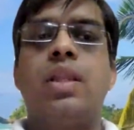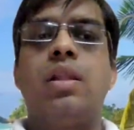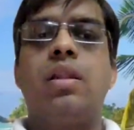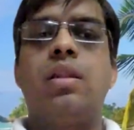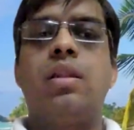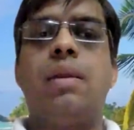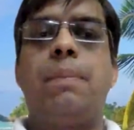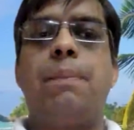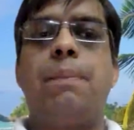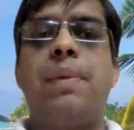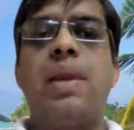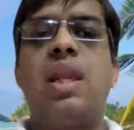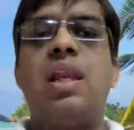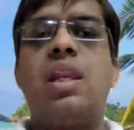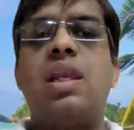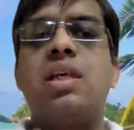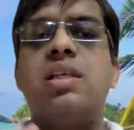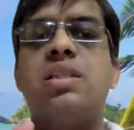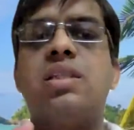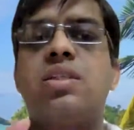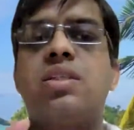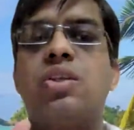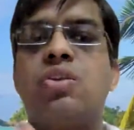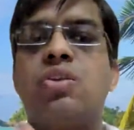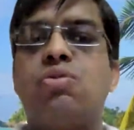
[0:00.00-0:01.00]
The pain
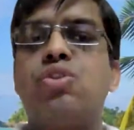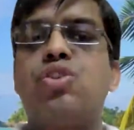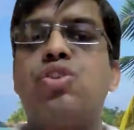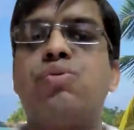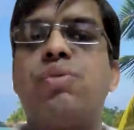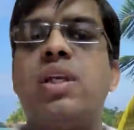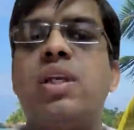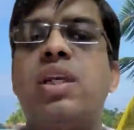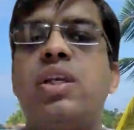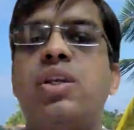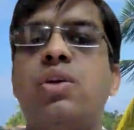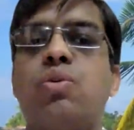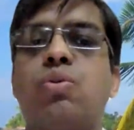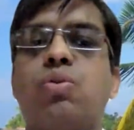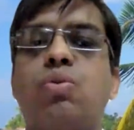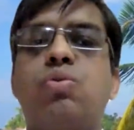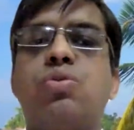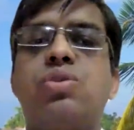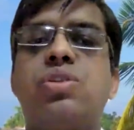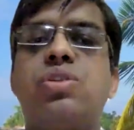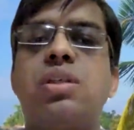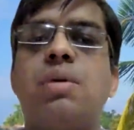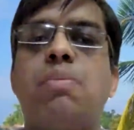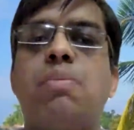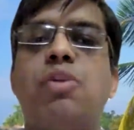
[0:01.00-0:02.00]
is usually due to
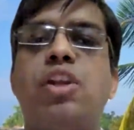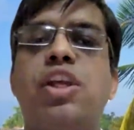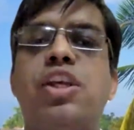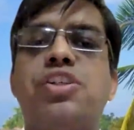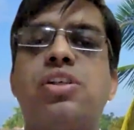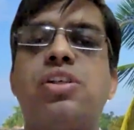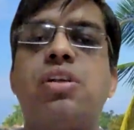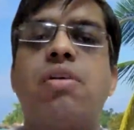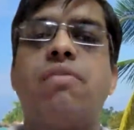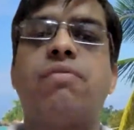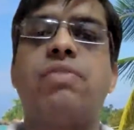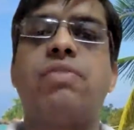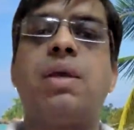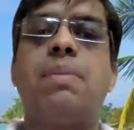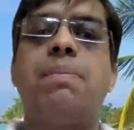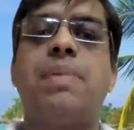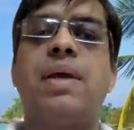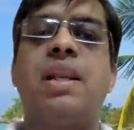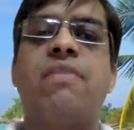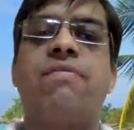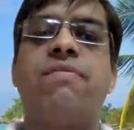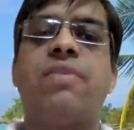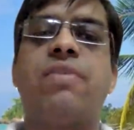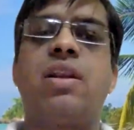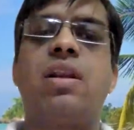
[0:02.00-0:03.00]
stimulation of the
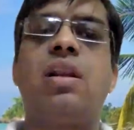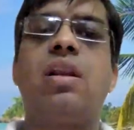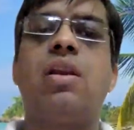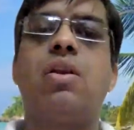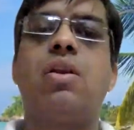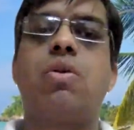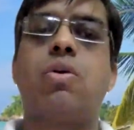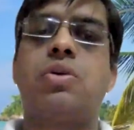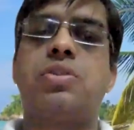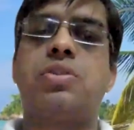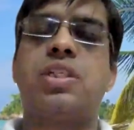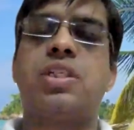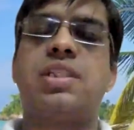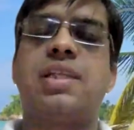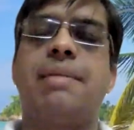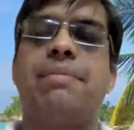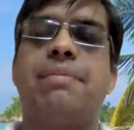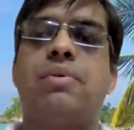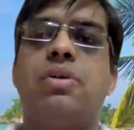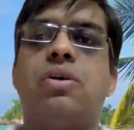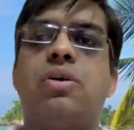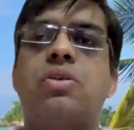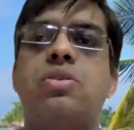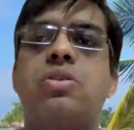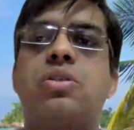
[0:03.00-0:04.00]
peripheral
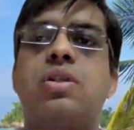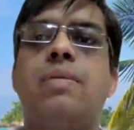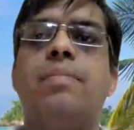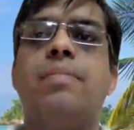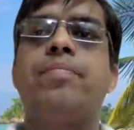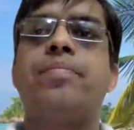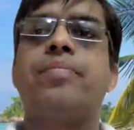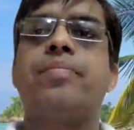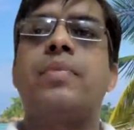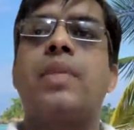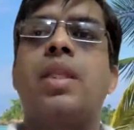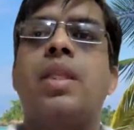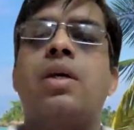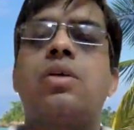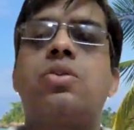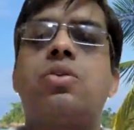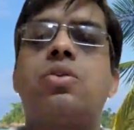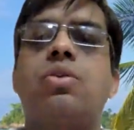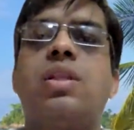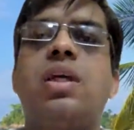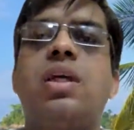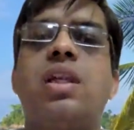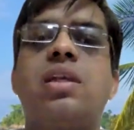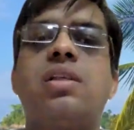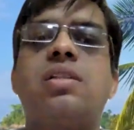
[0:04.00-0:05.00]
nociceptors. So
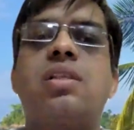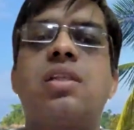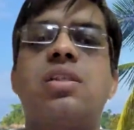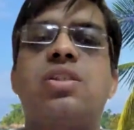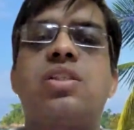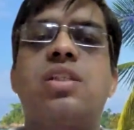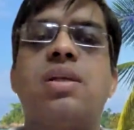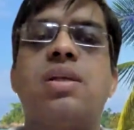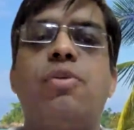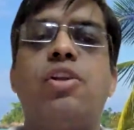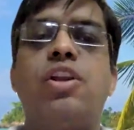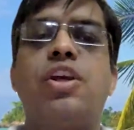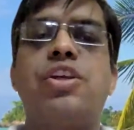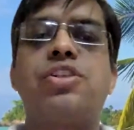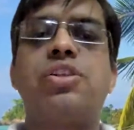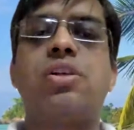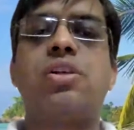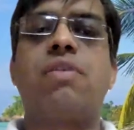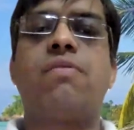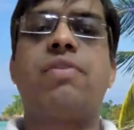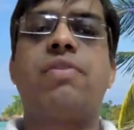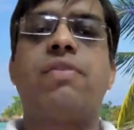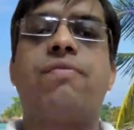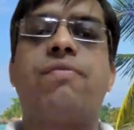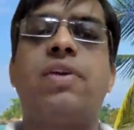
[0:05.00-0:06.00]
there is stimulation
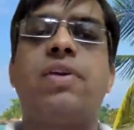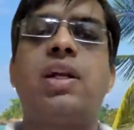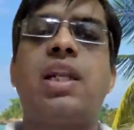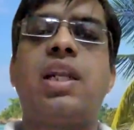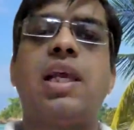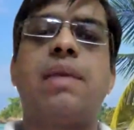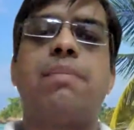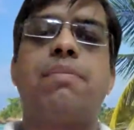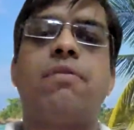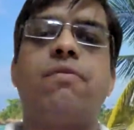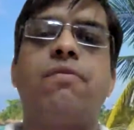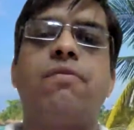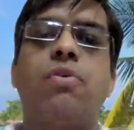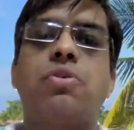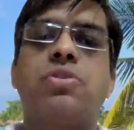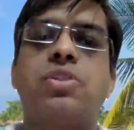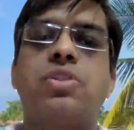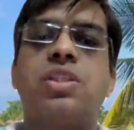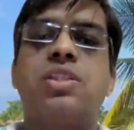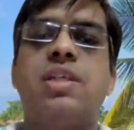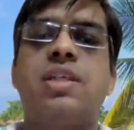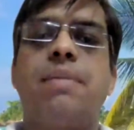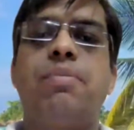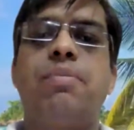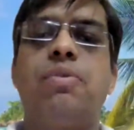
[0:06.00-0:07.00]
of different type of
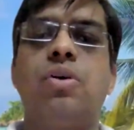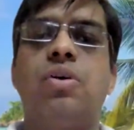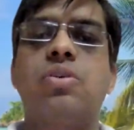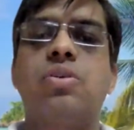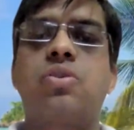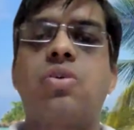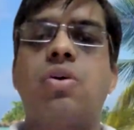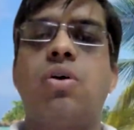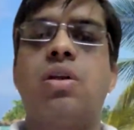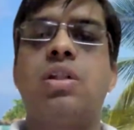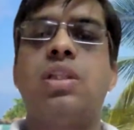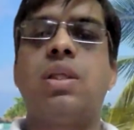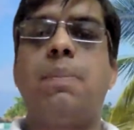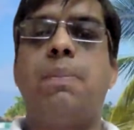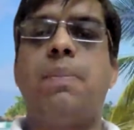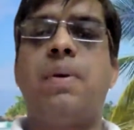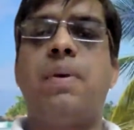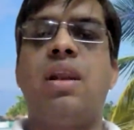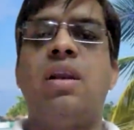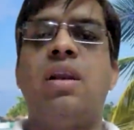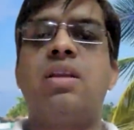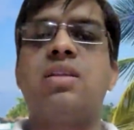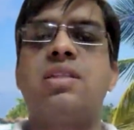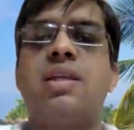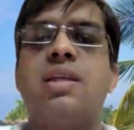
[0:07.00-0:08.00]
nociceptors or the
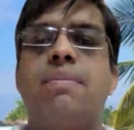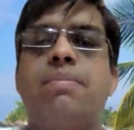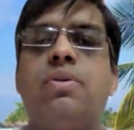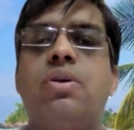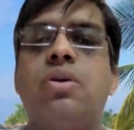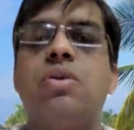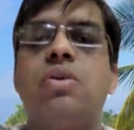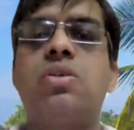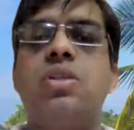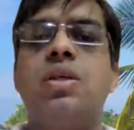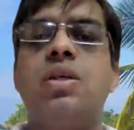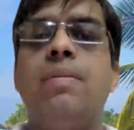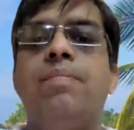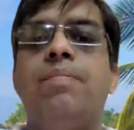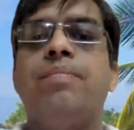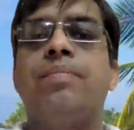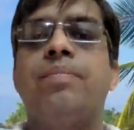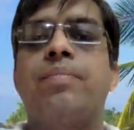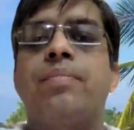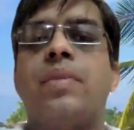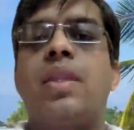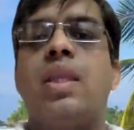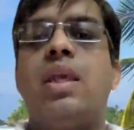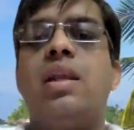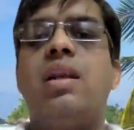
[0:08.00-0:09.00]
pain receptors
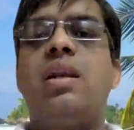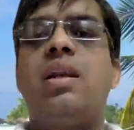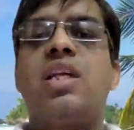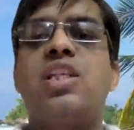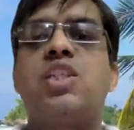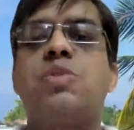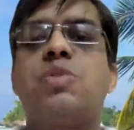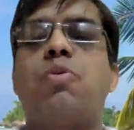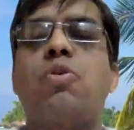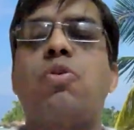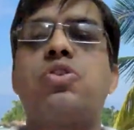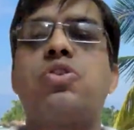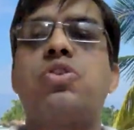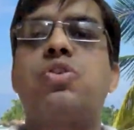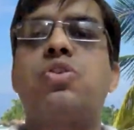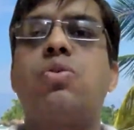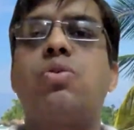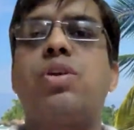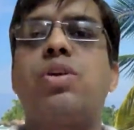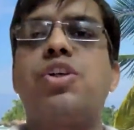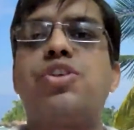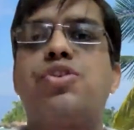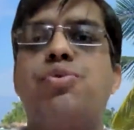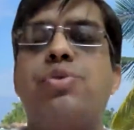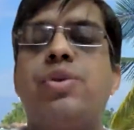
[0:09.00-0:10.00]
in response to
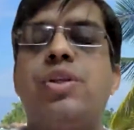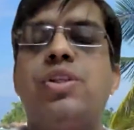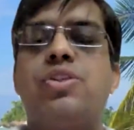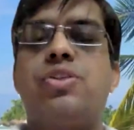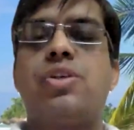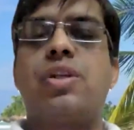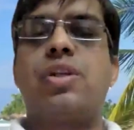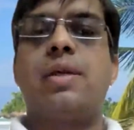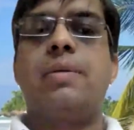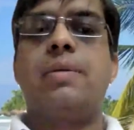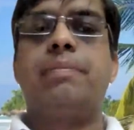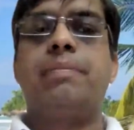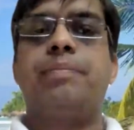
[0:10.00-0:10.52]
tissue injury.